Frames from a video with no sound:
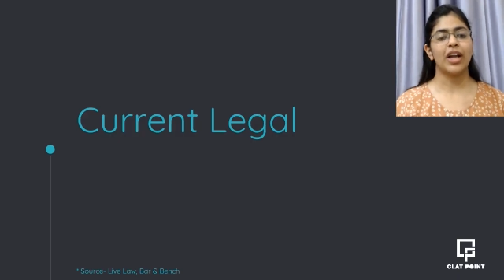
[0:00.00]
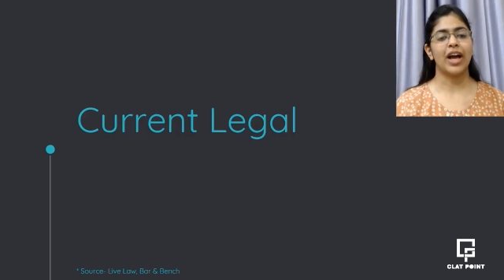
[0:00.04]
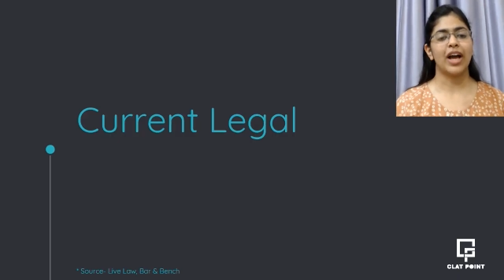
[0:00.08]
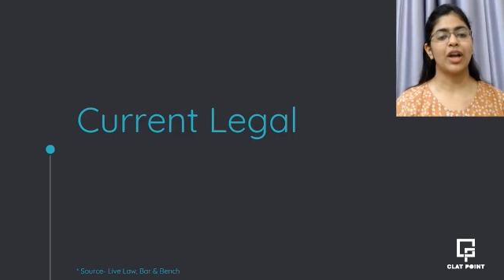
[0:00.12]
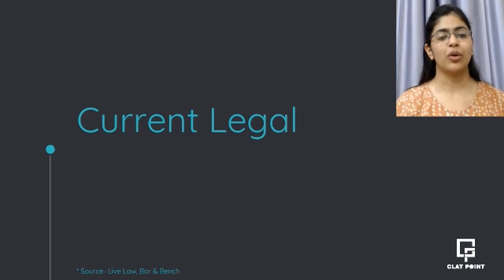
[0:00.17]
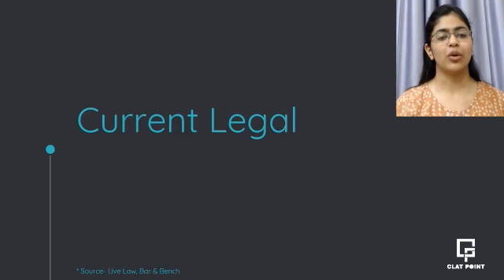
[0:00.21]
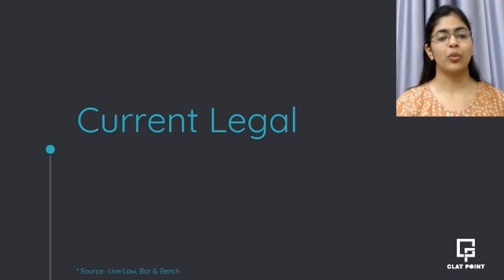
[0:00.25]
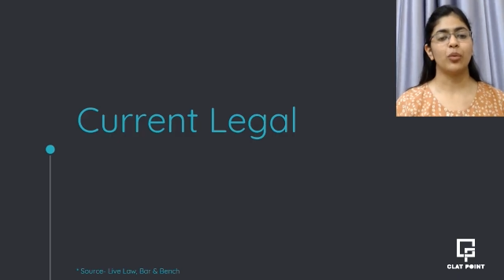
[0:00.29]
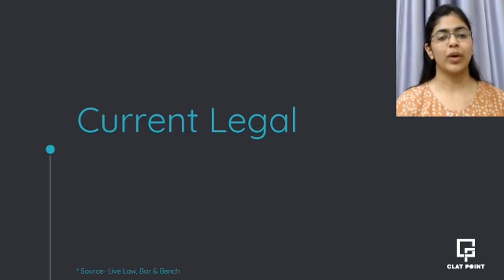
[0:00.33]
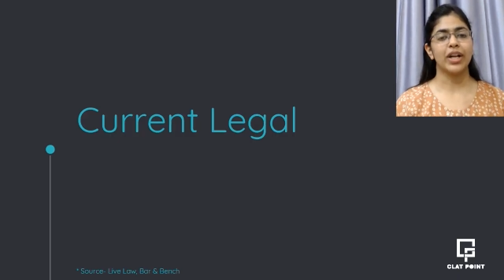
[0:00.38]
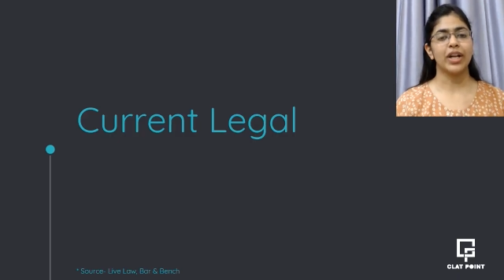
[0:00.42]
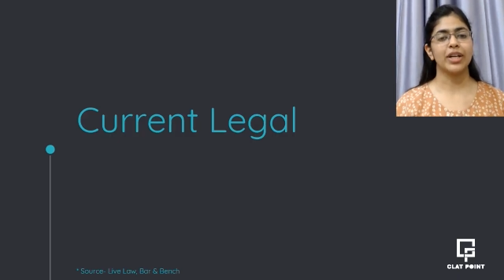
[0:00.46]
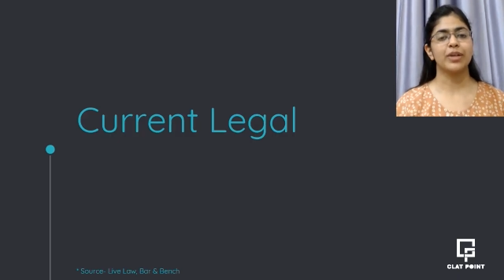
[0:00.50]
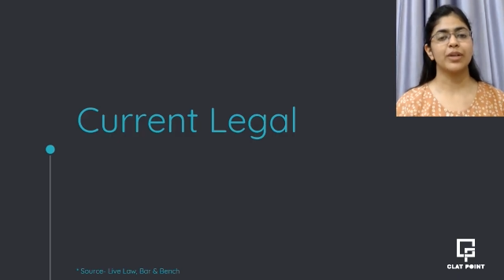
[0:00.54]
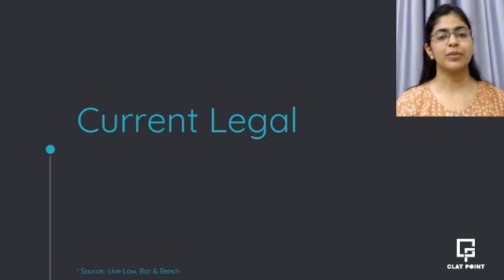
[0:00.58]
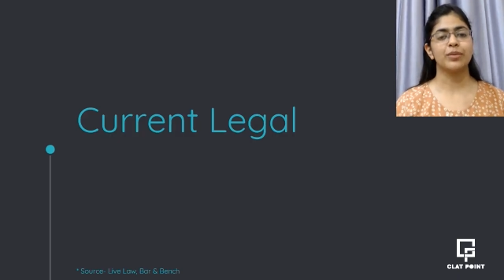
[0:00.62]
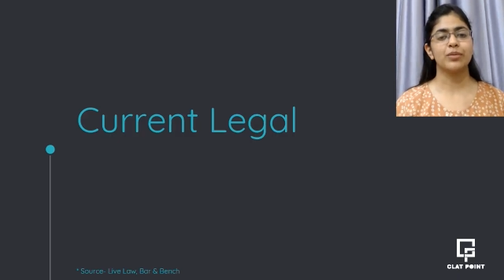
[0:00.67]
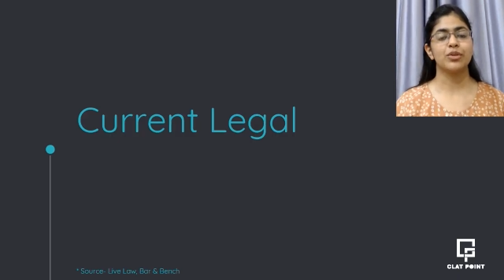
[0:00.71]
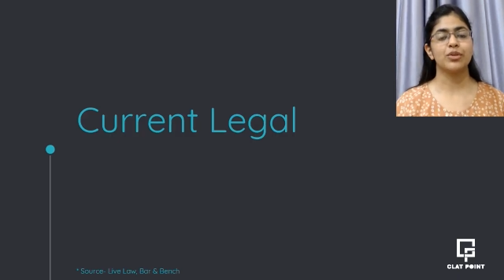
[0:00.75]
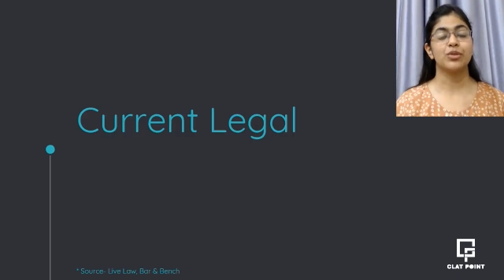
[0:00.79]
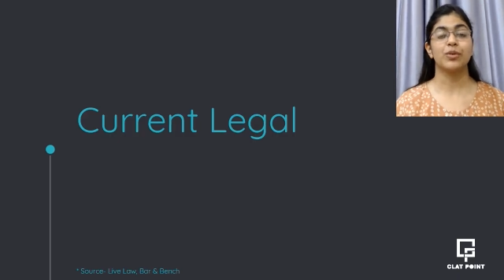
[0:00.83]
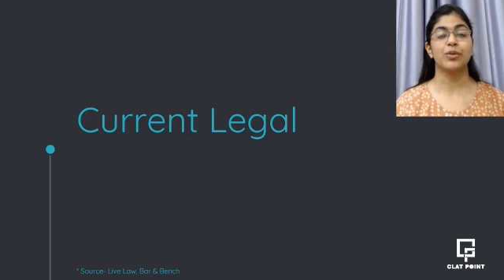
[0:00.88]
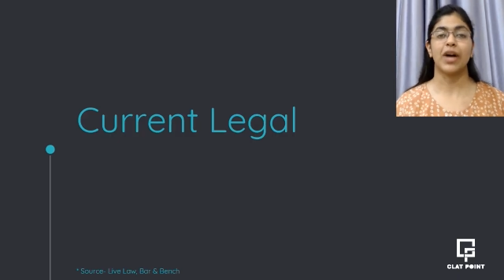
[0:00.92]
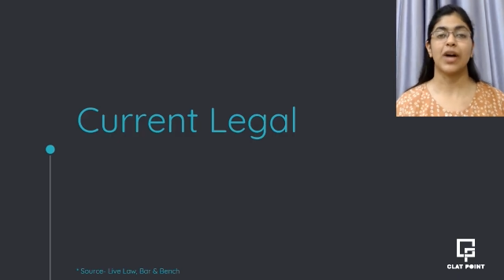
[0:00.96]
and
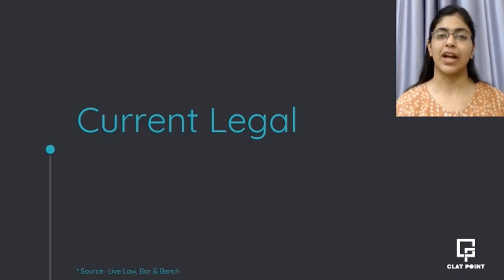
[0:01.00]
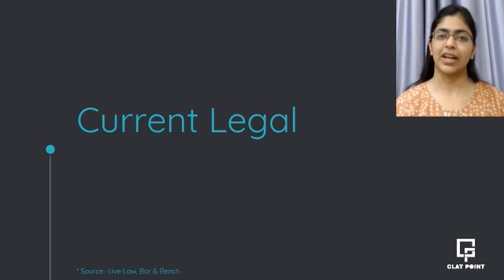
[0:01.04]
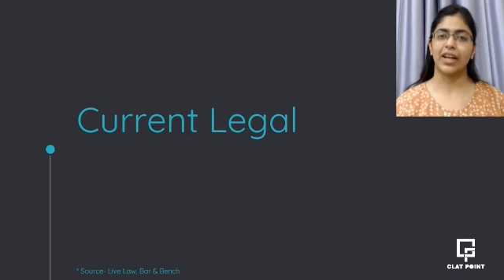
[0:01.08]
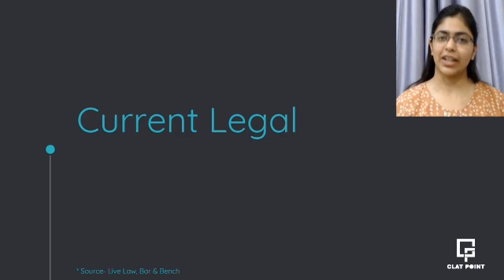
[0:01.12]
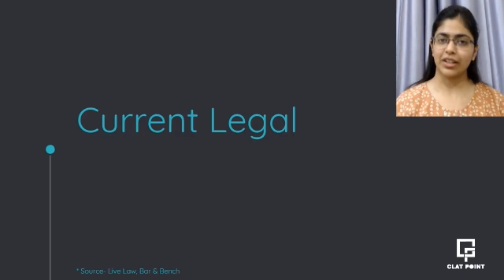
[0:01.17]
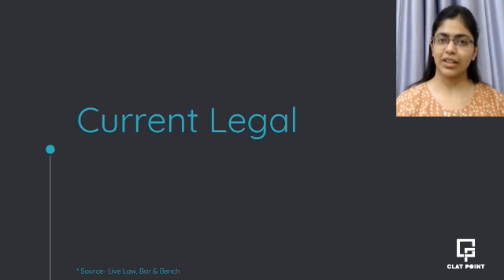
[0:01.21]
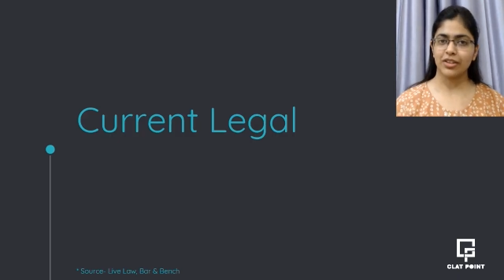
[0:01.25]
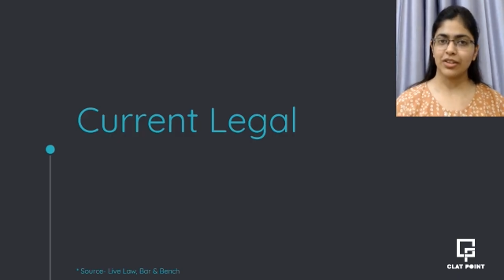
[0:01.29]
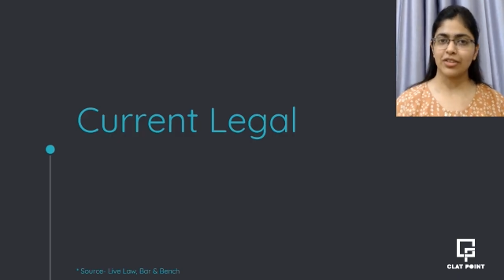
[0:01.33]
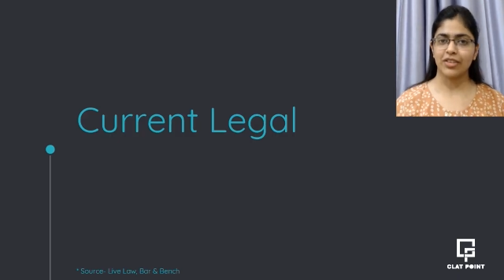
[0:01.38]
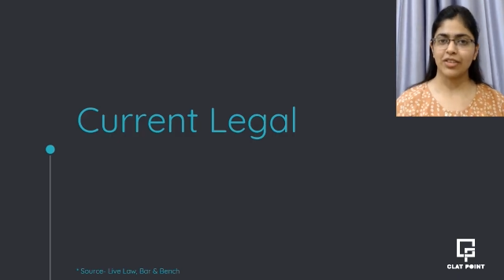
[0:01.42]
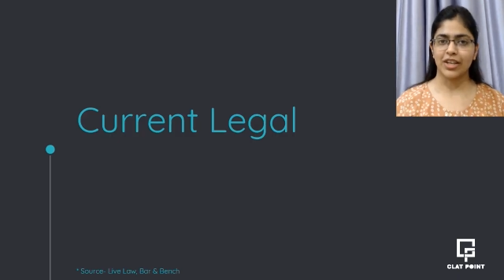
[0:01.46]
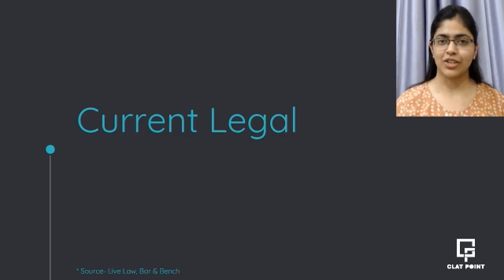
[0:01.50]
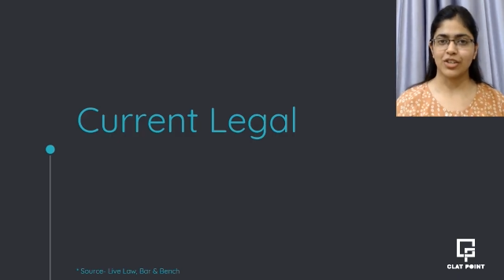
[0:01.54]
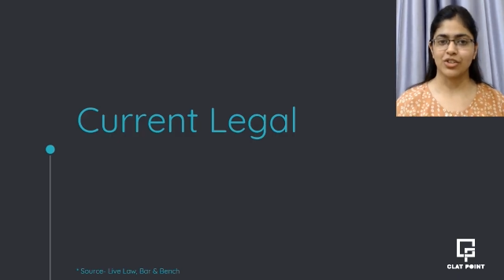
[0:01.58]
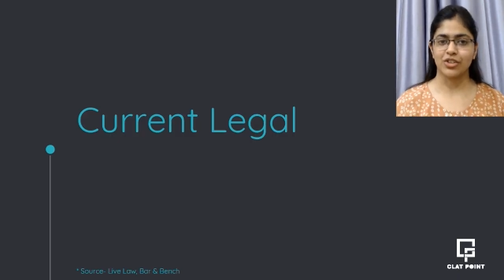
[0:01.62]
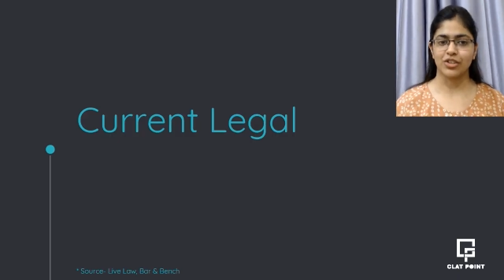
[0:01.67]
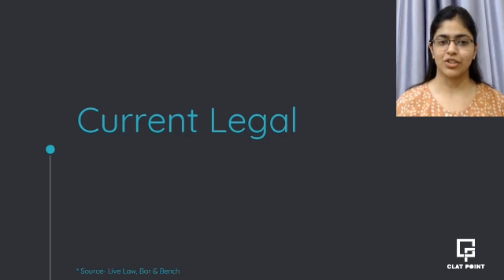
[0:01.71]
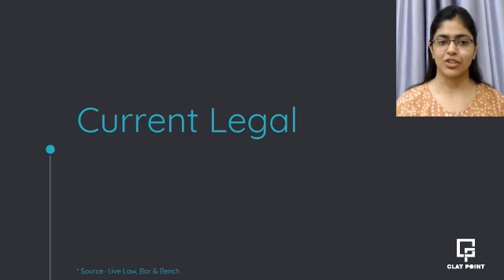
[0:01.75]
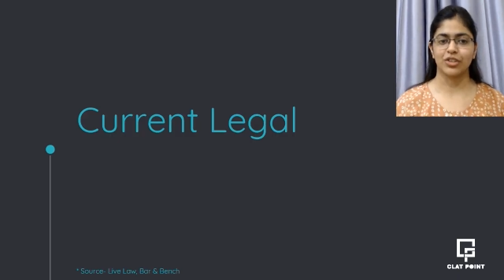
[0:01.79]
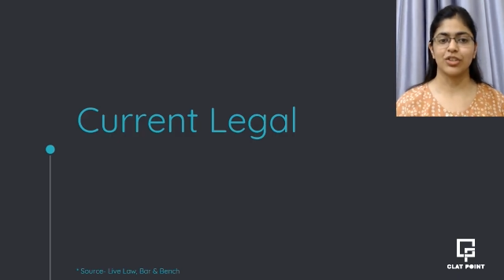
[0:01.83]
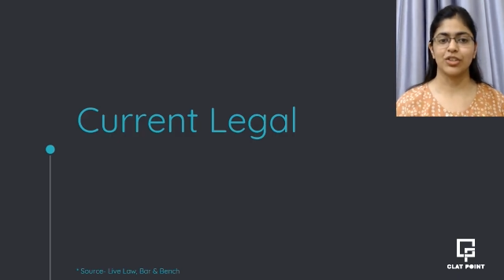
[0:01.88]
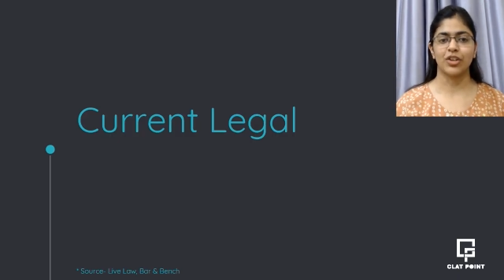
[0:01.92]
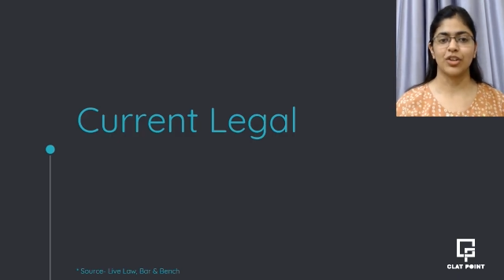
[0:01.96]
welcome to another
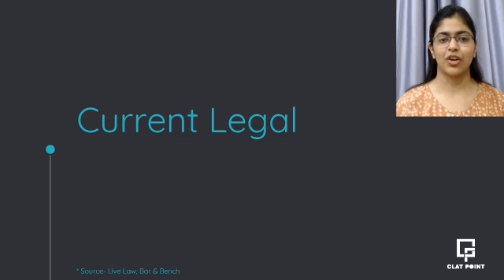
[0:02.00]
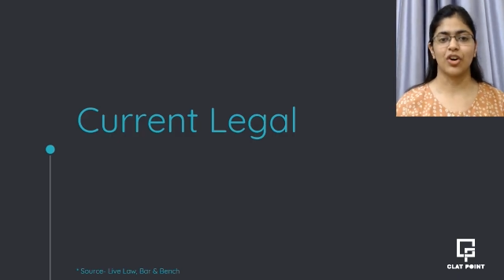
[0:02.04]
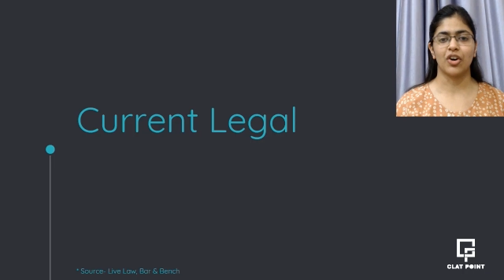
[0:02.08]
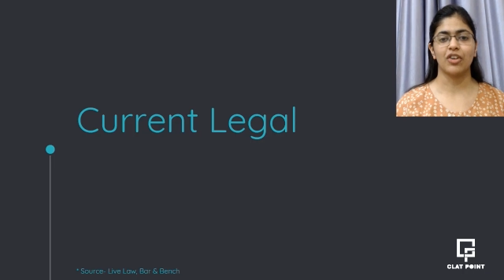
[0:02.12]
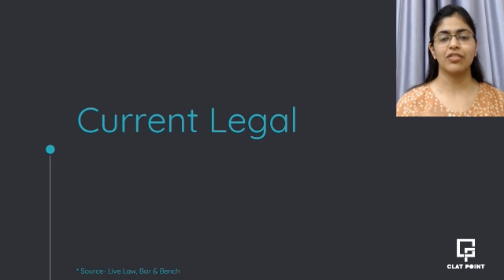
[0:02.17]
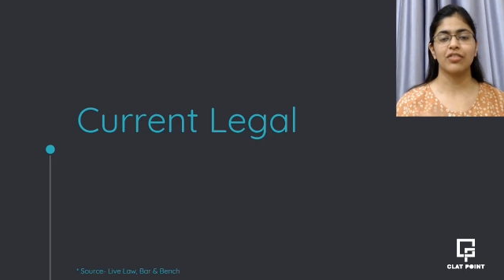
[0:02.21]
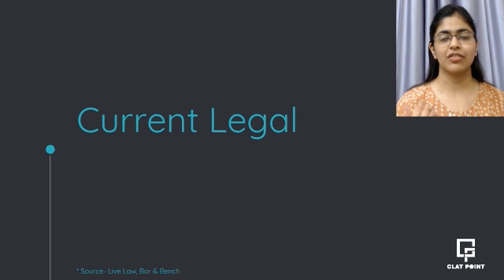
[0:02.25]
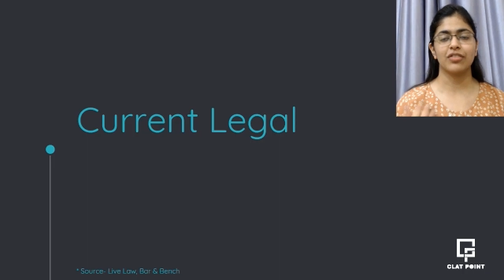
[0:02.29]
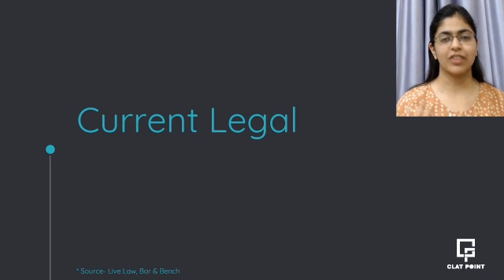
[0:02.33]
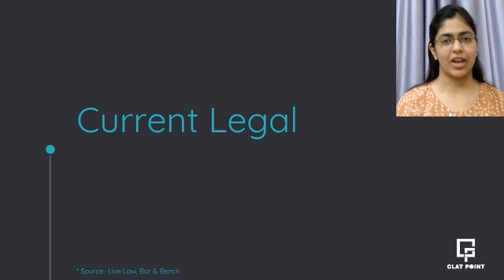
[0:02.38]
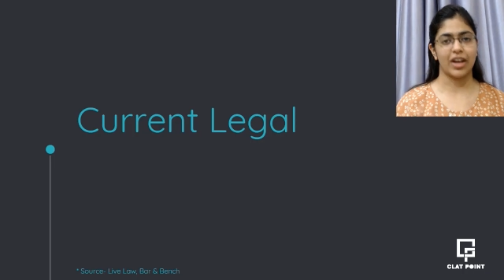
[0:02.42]
session of